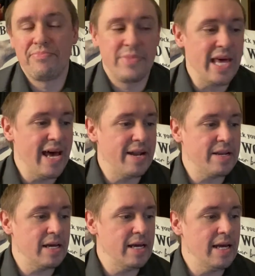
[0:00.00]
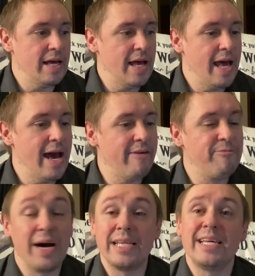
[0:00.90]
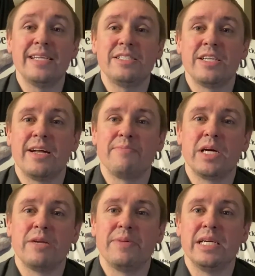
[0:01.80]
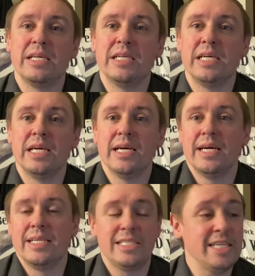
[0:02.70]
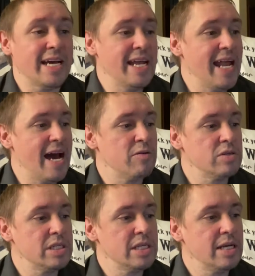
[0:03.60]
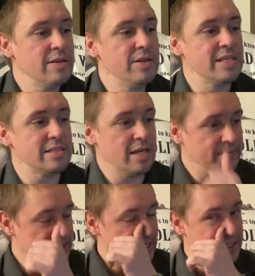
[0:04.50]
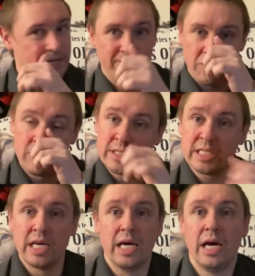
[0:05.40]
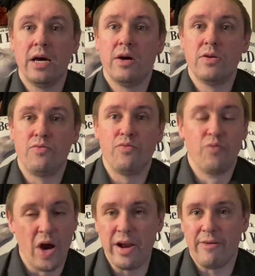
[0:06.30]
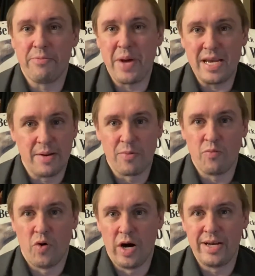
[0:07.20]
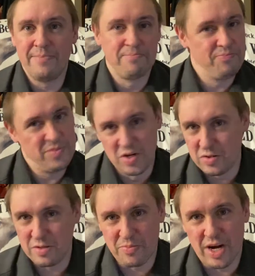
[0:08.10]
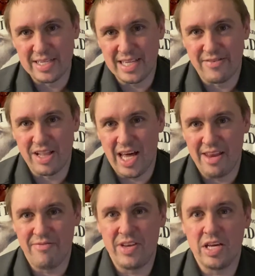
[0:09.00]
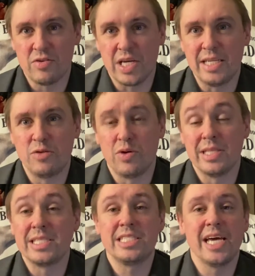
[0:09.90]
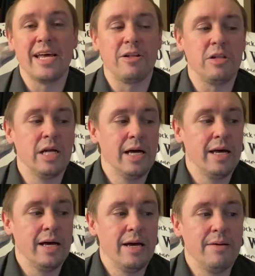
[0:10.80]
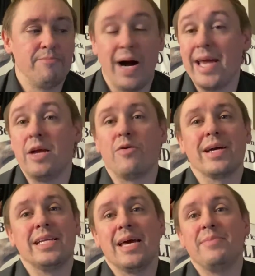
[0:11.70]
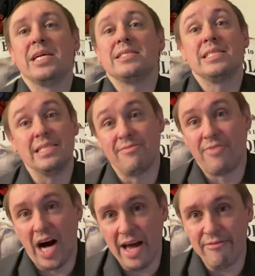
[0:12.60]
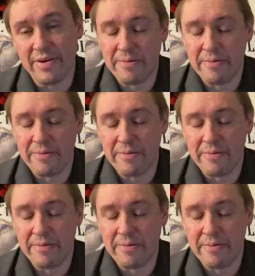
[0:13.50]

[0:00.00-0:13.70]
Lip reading: that have my attention I'm going to be checking out this coming season. Of course, right off bat, number one, no surprise given a lot of the videos I do on this channel, My Hero Academia season 5.